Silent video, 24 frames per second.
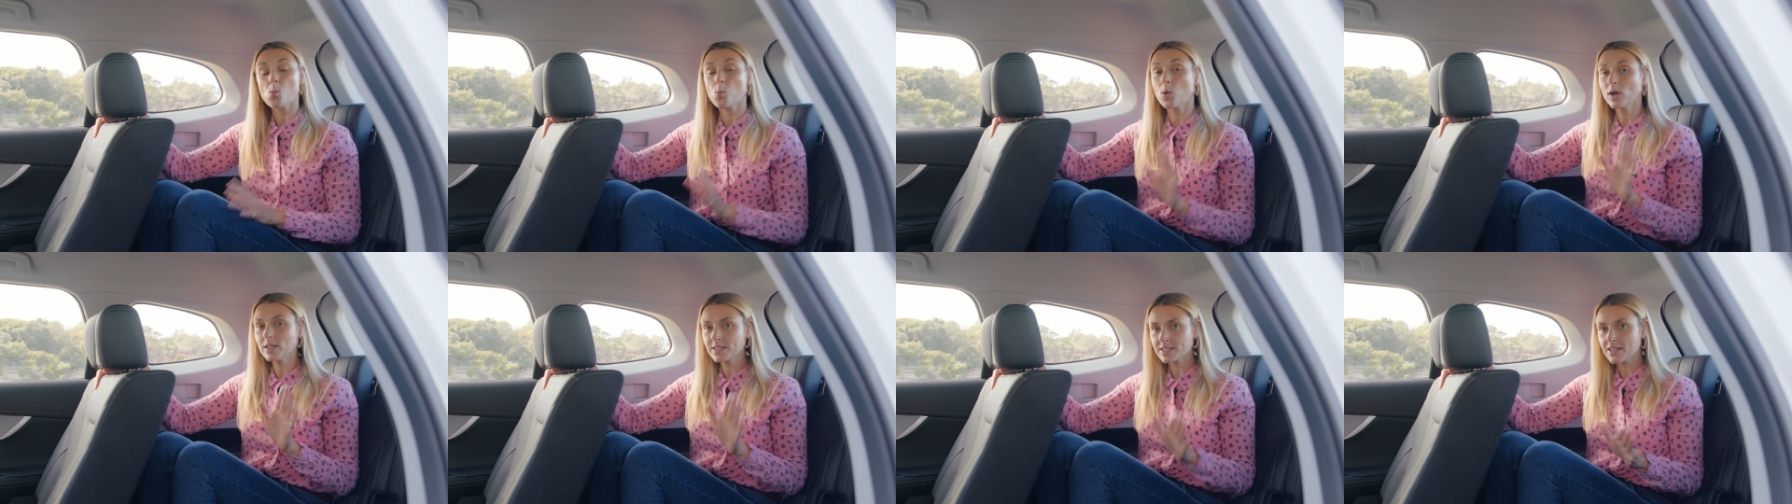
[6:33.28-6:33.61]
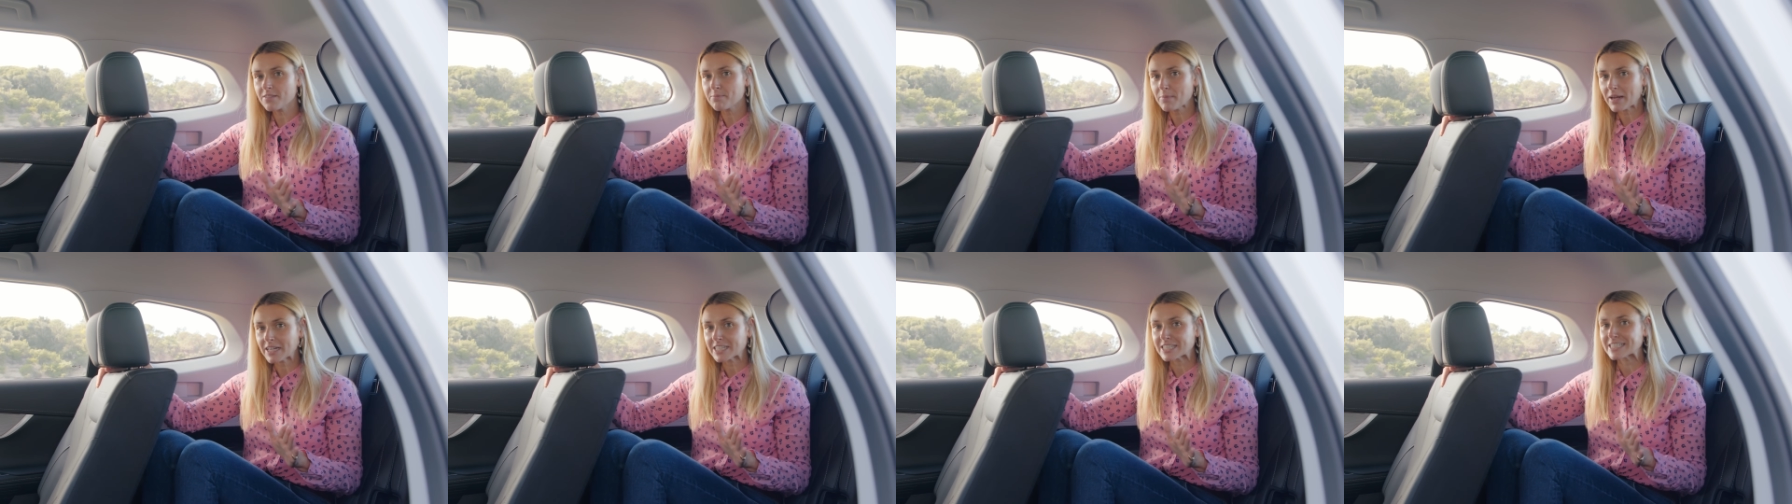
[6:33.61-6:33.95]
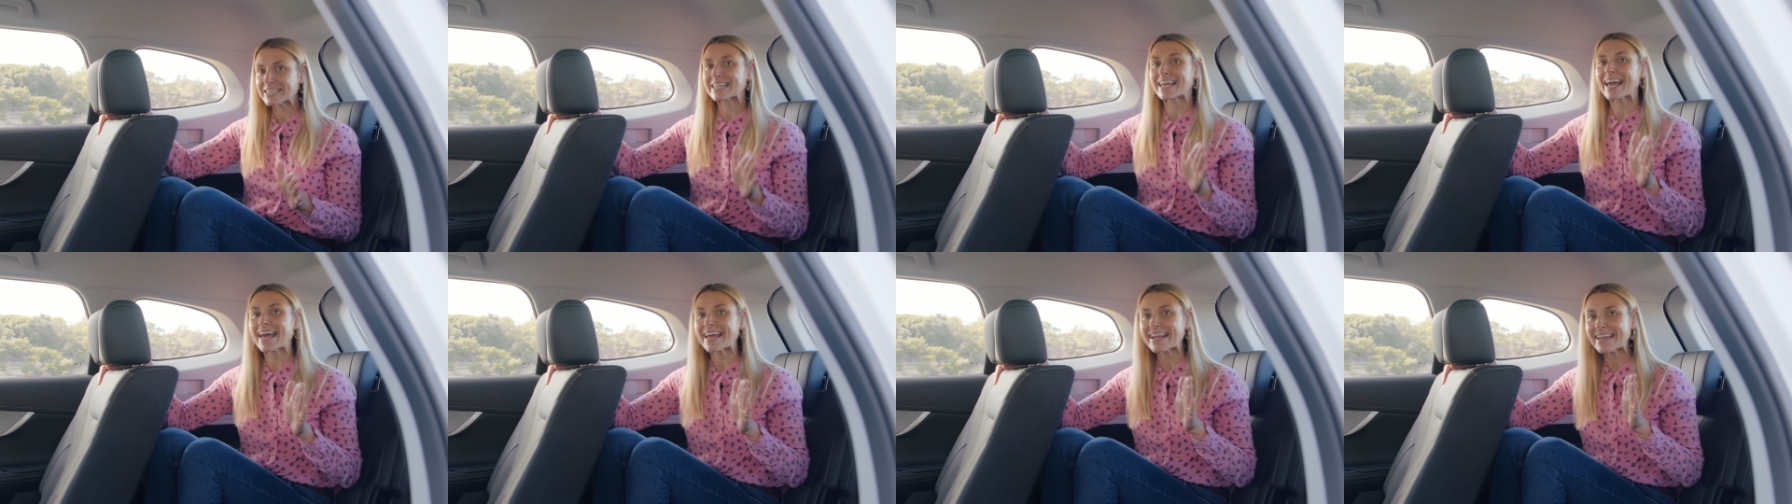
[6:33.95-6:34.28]
Once I've managed
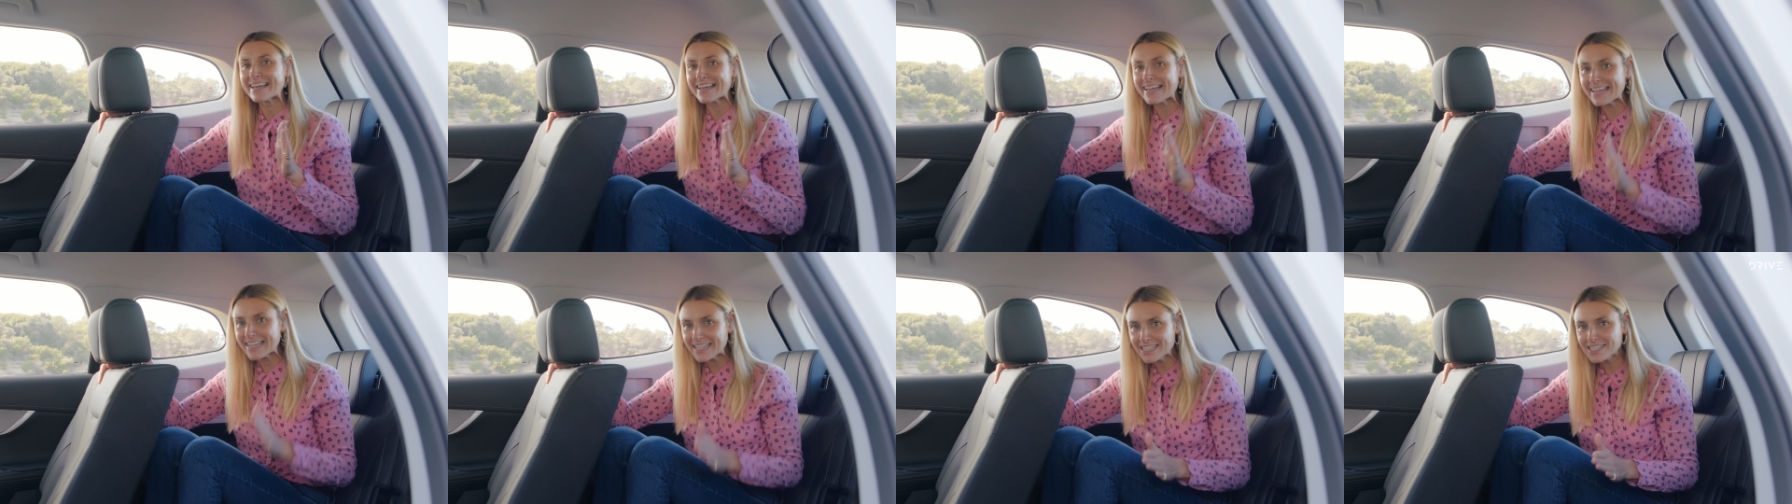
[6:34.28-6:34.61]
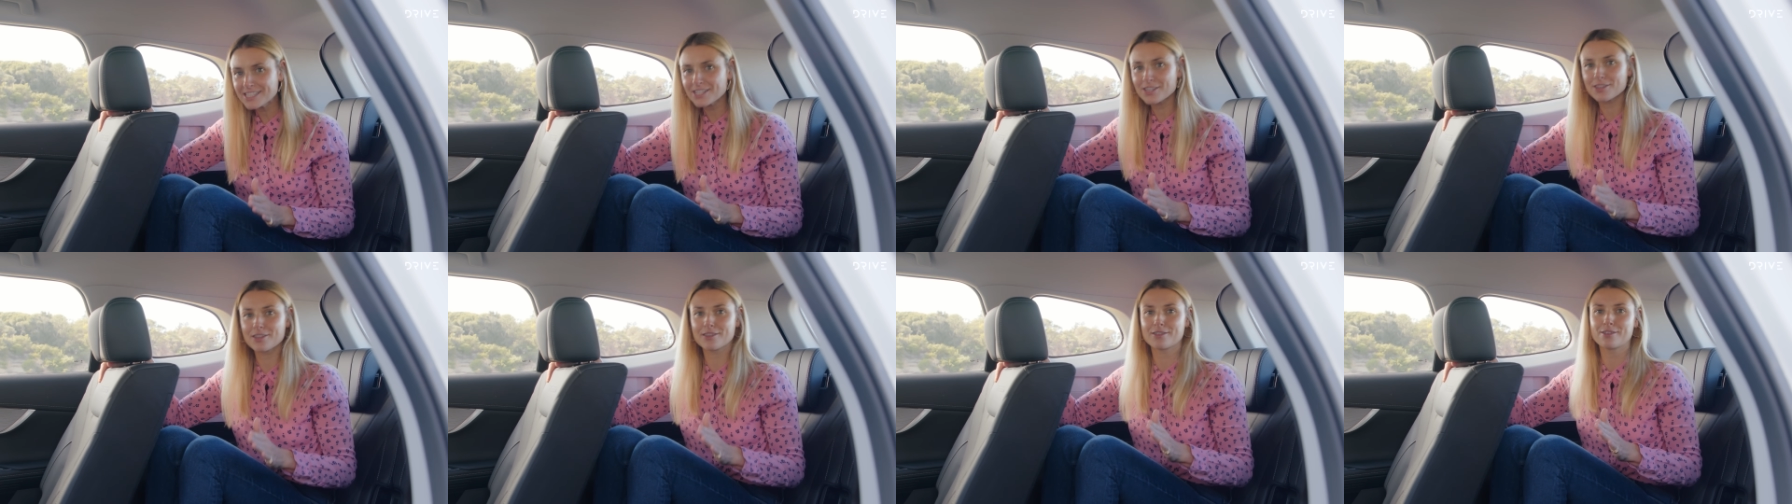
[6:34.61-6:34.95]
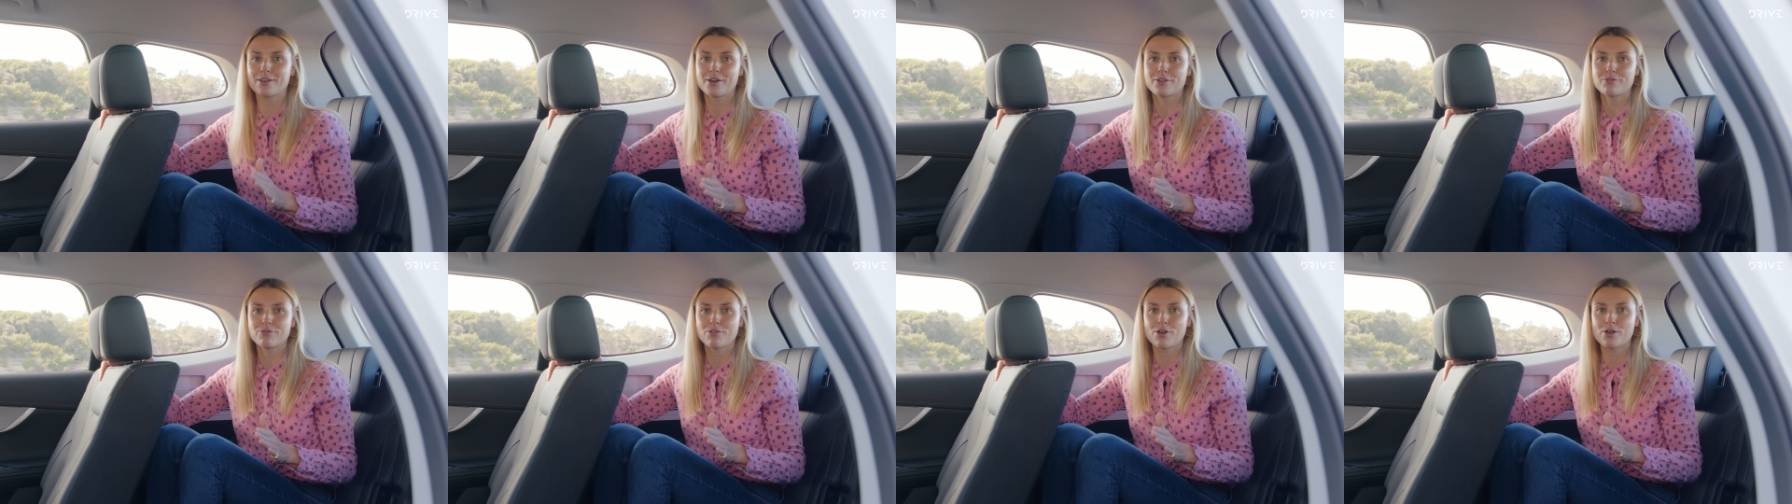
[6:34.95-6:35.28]
to get into the
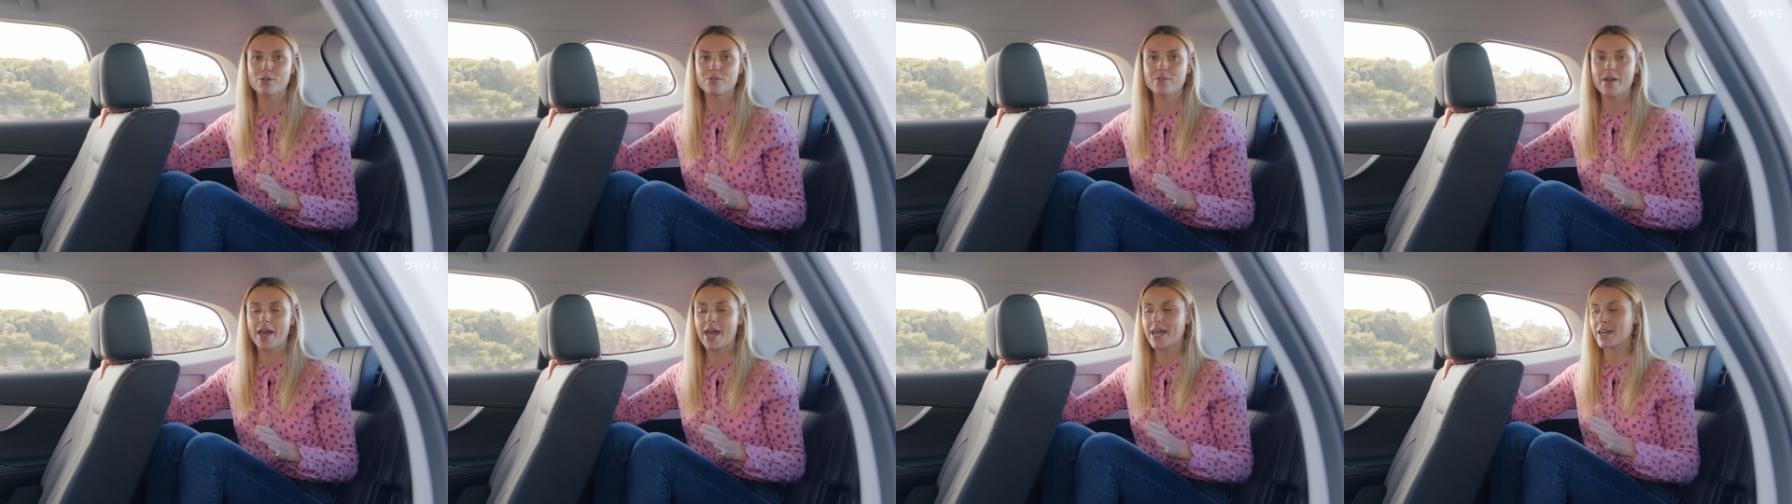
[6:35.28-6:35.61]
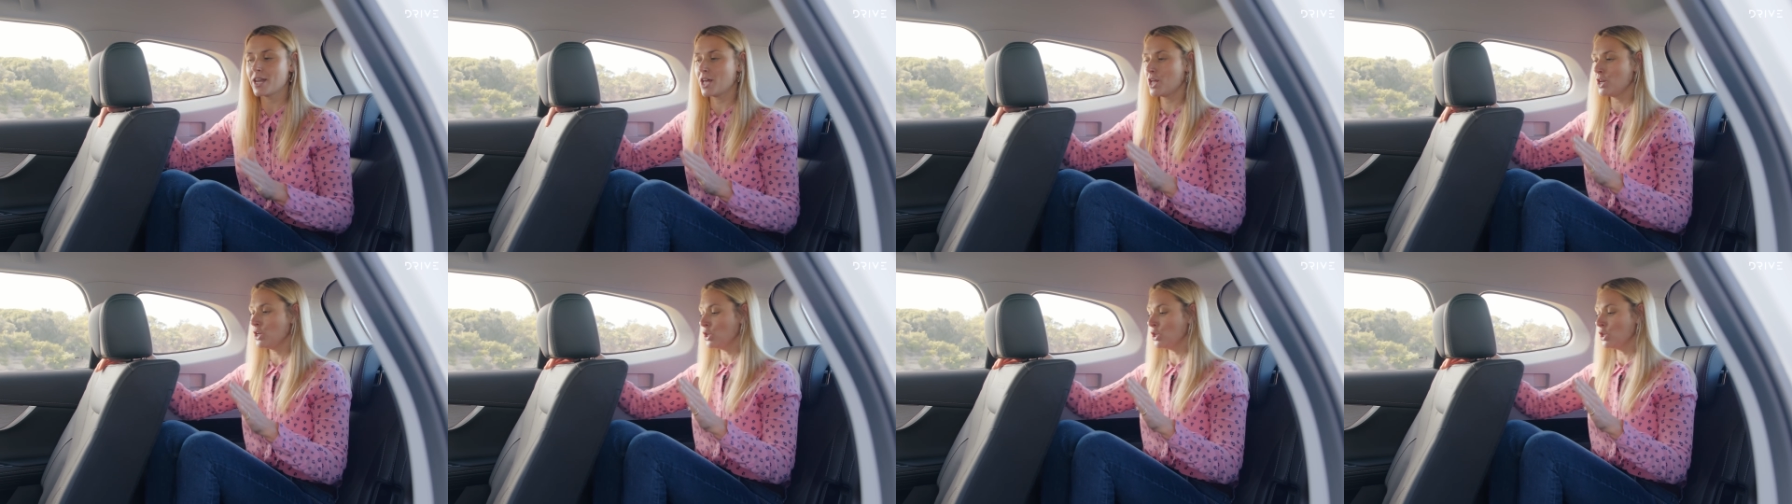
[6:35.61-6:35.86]
third row then,